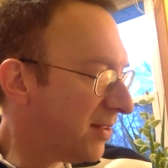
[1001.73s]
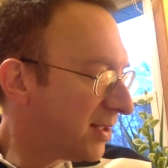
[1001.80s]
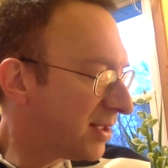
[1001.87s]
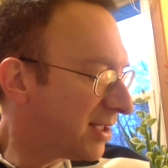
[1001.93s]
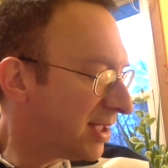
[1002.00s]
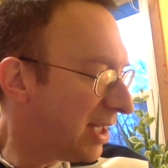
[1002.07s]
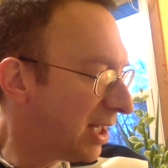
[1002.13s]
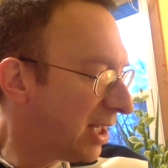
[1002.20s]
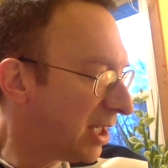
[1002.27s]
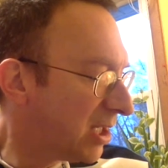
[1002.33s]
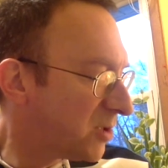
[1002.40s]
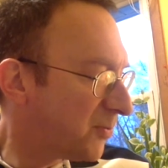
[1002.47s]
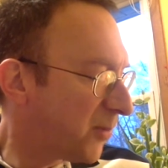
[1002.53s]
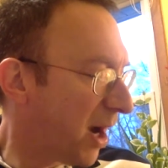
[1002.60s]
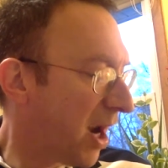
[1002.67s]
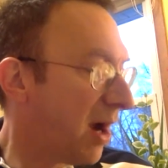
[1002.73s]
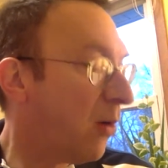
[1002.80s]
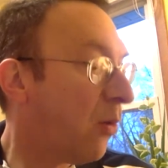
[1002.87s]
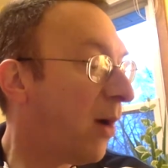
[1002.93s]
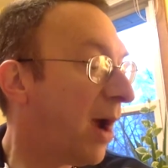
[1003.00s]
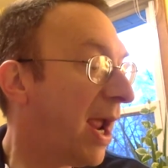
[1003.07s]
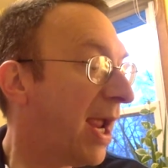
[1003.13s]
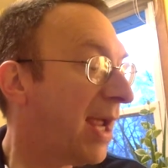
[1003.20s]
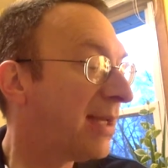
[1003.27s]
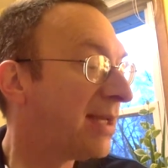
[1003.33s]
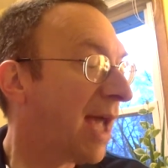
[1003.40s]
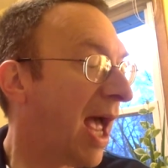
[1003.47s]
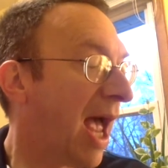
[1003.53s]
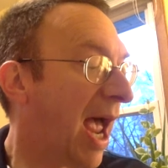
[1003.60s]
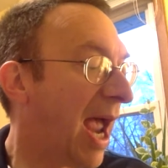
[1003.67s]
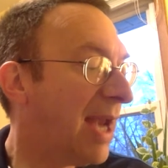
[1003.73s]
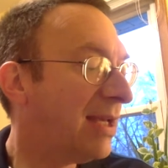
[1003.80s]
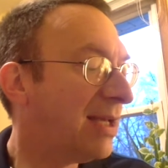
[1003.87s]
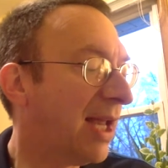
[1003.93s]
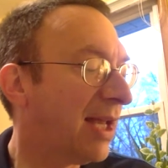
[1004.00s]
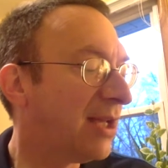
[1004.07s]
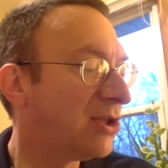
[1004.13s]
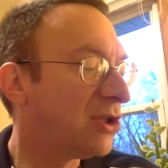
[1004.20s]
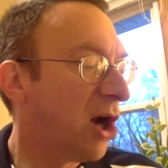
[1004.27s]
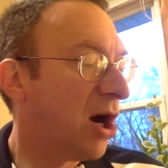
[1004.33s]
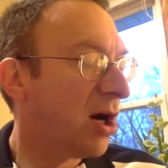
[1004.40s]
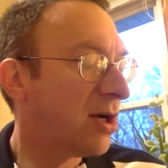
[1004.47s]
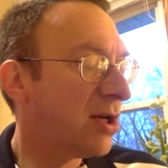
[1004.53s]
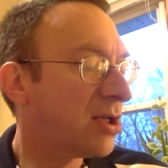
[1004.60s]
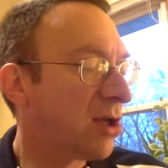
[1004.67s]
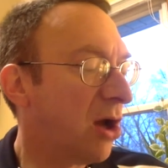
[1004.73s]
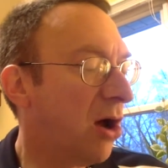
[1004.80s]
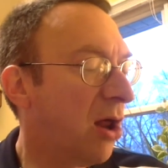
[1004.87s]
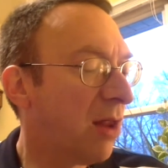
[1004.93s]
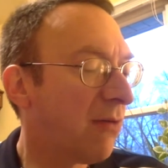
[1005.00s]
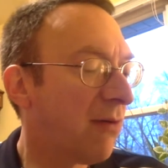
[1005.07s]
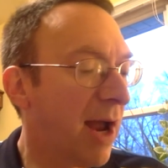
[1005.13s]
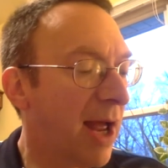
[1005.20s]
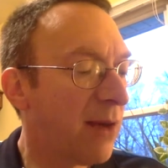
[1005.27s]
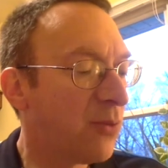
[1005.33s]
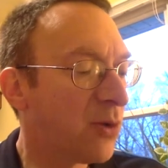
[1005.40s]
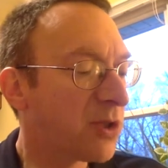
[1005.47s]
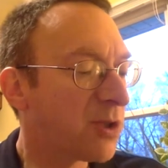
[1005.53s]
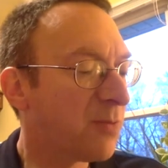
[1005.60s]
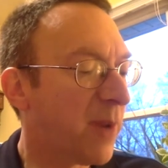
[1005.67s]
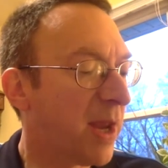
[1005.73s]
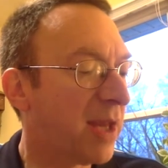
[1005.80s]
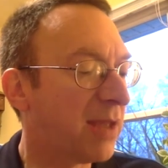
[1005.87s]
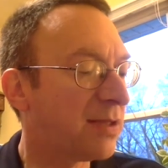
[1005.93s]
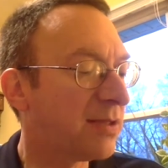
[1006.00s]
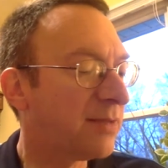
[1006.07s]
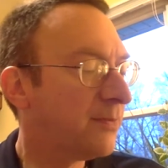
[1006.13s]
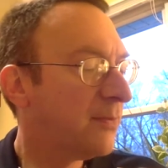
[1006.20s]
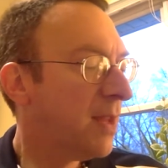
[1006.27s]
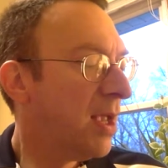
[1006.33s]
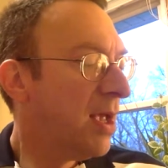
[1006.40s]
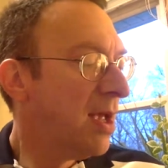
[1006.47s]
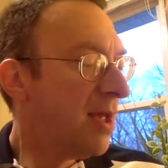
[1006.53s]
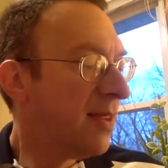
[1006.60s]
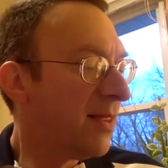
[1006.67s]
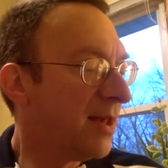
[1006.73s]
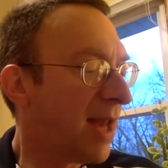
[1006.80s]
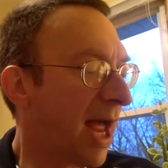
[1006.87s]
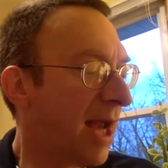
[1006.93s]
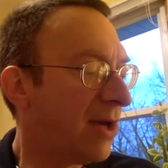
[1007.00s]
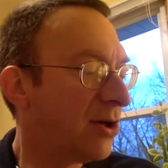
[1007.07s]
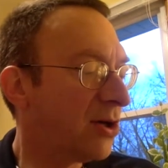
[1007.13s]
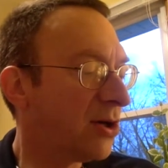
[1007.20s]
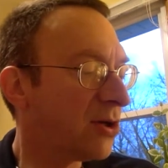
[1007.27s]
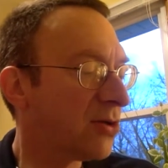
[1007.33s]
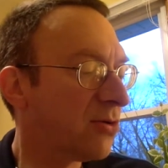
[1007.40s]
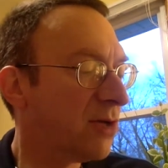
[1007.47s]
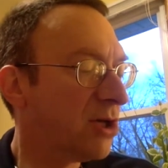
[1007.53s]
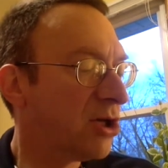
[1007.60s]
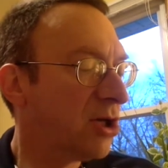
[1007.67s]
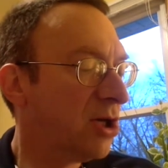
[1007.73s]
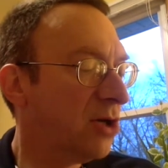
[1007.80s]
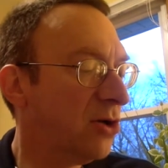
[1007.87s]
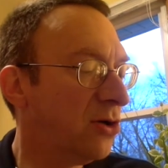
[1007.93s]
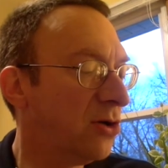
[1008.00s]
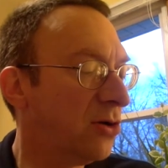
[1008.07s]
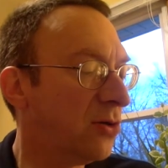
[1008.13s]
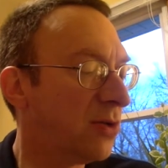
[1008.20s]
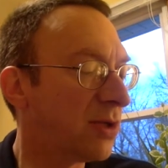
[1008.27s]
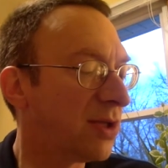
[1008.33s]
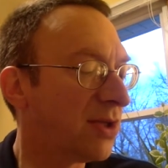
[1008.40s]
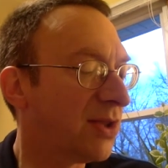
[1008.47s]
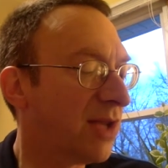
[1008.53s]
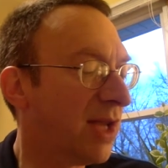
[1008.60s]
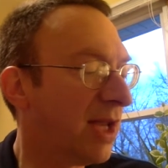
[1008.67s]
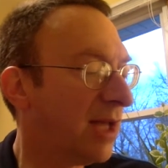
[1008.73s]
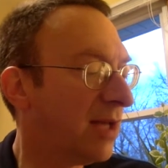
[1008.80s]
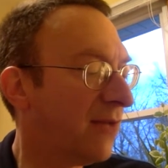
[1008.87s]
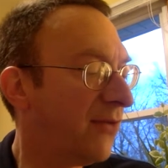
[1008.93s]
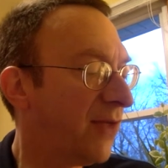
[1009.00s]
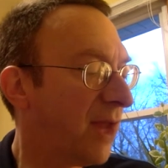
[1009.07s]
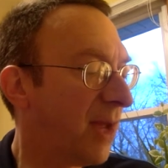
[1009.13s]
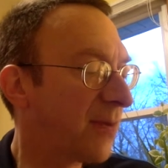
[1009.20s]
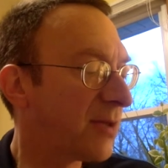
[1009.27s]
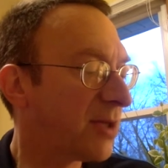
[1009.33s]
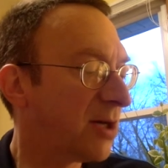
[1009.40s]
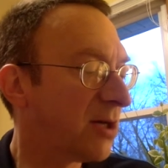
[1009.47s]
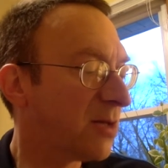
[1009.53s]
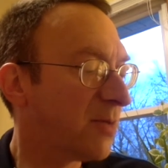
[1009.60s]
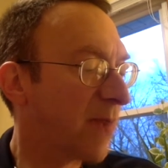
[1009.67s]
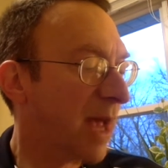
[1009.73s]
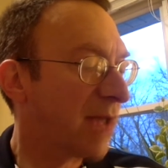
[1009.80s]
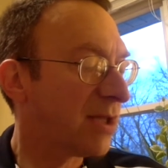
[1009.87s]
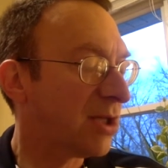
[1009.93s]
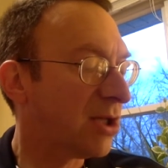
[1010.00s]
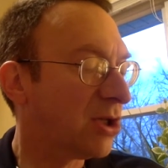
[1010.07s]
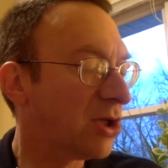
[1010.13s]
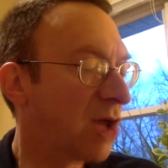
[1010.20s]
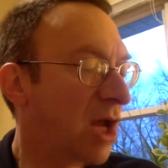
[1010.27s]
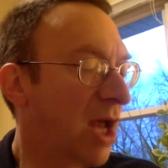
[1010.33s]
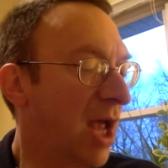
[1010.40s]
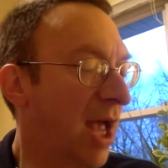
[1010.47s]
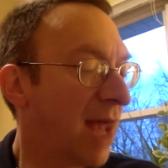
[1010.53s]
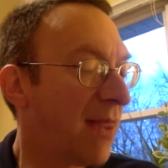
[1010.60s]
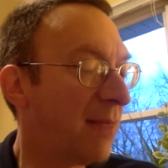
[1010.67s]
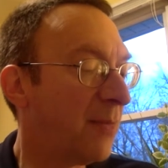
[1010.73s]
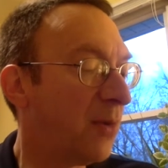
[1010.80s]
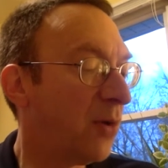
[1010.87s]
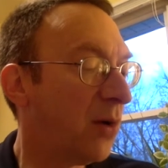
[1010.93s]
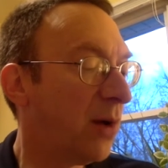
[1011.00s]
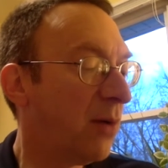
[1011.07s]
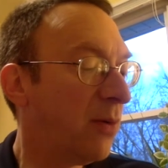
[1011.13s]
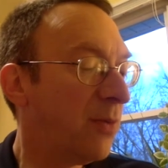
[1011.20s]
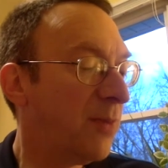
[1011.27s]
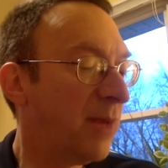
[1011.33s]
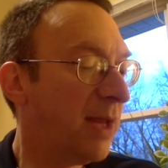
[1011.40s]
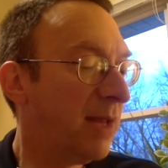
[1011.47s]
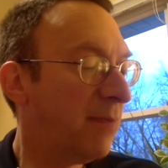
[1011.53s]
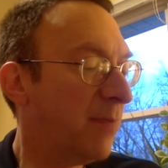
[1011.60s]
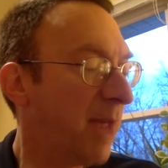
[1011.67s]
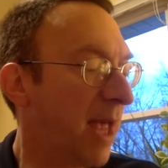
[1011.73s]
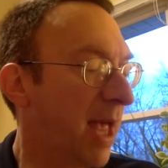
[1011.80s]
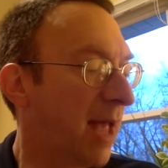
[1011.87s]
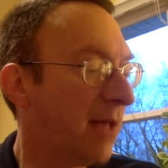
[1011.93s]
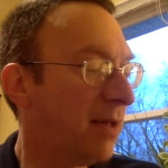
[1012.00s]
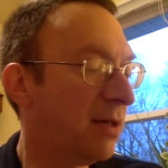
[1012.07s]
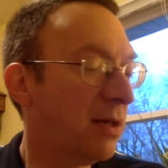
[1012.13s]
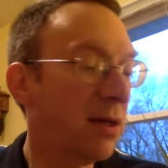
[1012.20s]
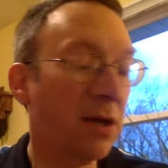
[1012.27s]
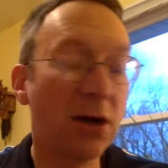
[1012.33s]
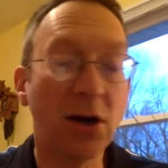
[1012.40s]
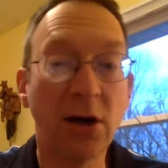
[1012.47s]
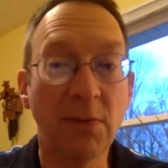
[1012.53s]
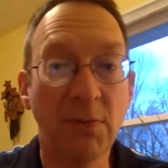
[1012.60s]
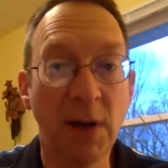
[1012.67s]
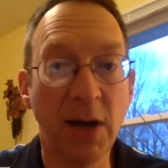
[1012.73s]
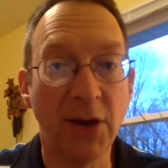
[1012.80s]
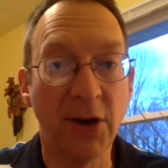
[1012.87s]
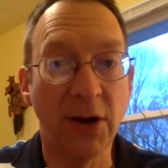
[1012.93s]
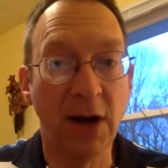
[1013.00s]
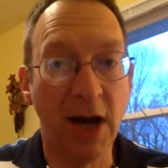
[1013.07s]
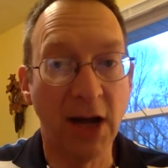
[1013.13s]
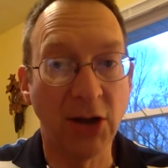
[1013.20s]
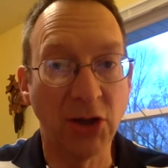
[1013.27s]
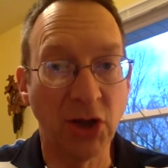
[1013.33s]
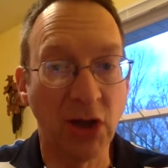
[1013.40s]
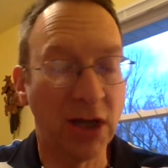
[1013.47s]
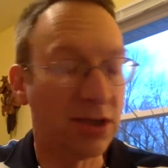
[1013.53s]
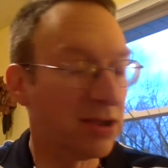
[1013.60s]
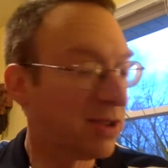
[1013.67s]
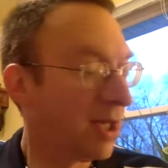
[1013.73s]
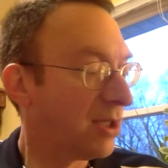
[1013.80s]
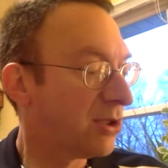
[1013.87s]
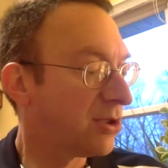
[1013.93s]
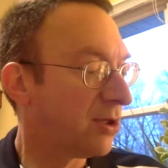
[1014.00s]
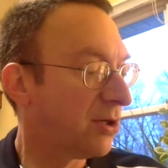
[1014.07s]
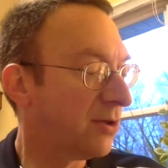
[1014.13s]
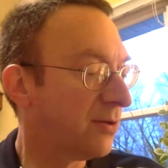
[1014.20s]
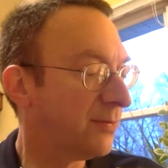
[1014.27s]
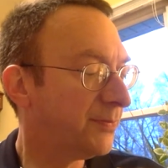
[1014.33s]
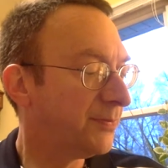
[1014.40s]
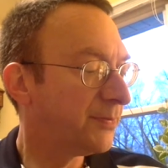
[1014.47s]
The ceiling sprang away into height, and darkness all around was space. The night nursery, she knew, was at the end of the upstairs passage, and the boy would be in bed. Her mother had just said so.